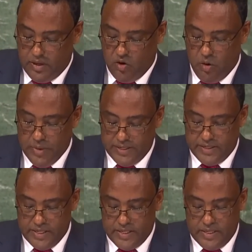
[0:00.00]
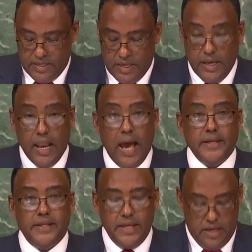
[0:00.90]
commenced
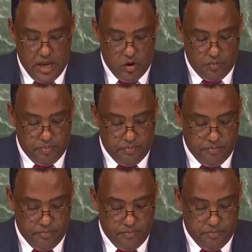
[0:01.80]
lighting our